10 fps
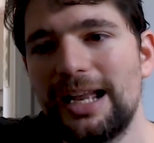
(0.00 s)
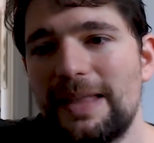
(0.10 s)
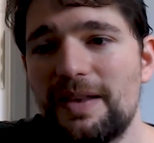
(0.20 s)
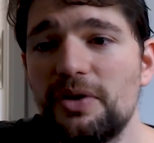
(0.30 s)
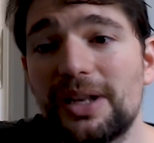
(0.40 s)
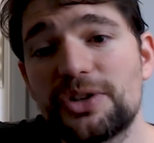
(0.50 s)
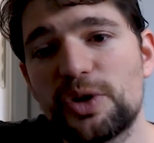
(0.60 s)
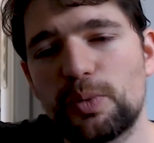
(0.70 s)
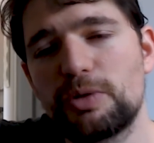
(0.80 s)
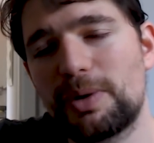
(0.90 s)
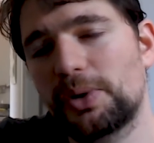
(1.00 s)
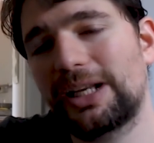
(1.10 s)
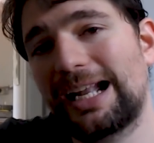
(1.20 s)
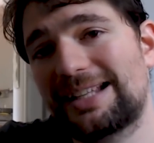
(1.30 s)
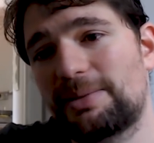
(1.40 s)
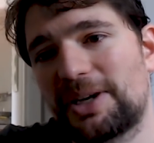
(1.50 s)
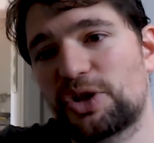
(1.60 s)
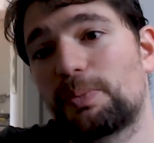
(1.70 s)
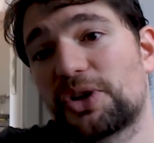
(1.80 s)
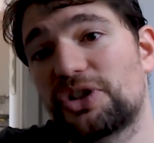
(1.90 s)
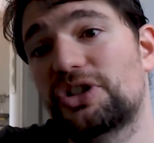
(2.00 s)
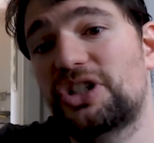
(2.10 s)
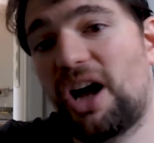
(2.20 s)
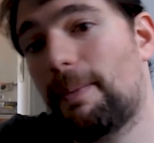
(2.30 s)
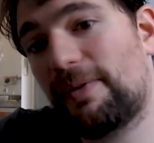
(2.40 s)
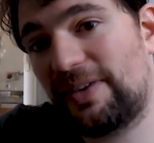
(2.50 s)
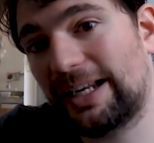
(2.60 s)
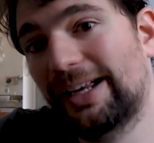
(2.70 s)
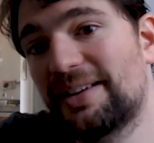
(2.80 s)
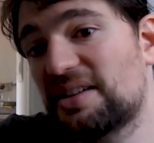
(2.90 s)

and there you can support my work and get some extra perks on top of it,